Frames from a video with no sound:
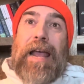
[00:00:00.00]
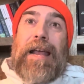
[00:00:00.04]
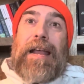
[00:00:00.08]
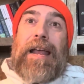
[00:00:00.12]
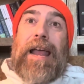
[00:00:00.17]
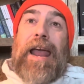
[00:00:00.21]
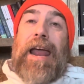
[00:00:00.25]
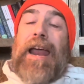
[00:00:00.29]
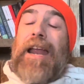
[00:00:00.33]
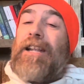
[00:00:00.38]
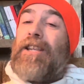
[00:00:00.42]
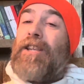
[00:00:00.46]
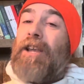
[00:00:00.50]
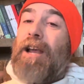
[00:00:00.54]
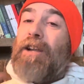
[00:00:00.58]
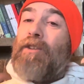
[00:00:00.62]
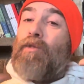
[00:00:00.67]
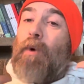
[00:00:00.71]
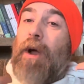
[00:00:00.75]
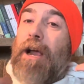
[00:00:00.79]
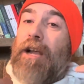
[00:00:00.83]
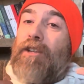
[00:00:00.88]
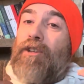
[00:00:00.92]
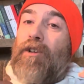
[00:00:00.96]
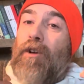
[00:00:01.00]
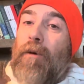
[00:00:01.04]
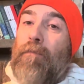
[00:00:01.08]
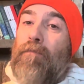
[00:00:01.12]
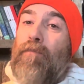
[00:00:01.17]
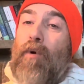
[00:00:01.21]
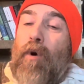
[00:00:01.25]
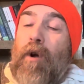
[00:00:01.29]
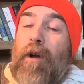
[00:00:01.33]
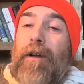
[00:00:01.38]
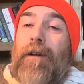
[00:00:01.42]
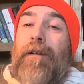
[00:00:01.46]
And so that's why it's so
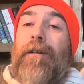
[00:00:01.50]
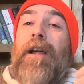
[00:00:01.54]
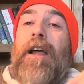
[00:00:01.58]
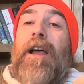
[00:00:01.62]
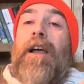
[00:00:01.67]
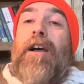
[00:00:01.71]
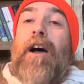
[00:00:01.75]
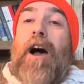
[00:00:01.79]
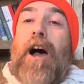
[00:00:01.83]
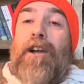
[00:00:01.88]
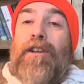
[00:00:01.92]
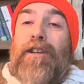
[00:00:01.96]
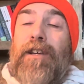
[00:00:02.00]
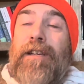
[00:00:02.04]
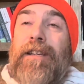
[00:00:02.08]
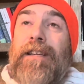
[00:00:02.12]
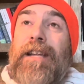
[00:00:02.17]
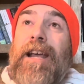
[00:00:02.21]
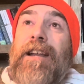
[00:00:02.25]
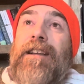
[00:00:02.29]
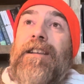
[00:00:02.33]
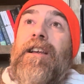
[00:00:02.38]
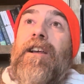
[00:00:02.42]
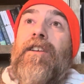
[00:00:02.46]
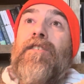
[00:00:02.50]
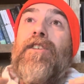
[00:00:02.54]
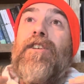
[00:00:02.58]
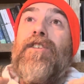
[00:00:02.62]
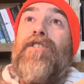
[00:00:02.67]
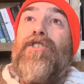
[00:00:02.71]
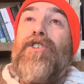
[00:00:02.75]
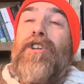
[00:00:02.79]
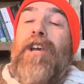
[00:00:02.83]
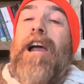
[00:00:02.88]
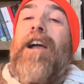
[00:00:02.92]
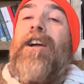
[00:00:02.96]
important. Asha 10 tells us,
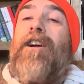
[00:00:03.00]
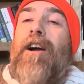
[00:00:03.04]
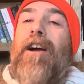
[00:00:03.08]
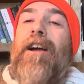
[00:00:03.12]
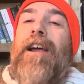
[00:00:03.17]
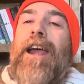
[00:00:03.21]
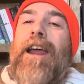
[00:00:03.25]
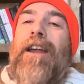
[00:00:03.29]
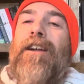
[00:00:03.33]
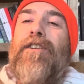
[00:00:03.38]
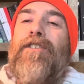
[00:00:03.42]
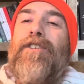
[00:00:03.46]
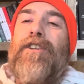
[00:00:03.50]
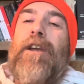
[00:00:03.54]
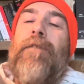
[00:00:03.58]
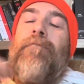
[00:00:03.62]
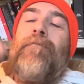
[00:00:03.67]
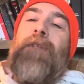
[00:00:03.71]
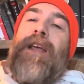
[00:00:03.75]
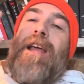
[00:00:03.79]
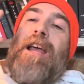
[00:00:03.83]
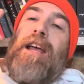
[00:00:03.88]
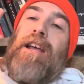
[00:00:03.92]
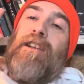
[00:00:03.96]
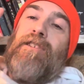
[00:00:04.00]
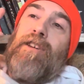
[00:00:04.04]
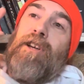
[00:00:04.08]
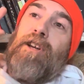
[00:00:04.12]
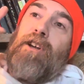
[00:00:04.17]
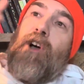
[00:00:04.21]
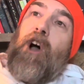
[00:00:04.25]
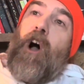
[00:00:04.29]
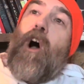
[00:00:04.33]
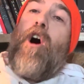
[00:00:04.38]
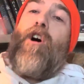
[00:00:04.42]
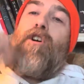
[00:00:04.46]
check our energy. Is
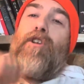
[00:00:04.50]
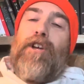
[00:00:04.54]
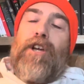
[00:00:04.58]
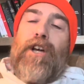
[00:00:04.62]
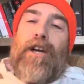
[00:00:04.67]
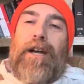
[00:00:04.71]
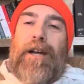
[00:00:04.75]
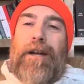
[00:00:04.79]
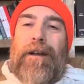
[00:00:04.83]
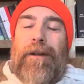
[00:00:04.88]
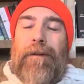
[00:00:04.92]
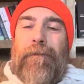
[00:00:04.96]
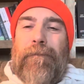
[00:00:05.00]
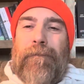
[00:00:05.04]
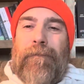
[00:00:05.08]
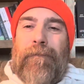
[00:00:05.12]
it all good?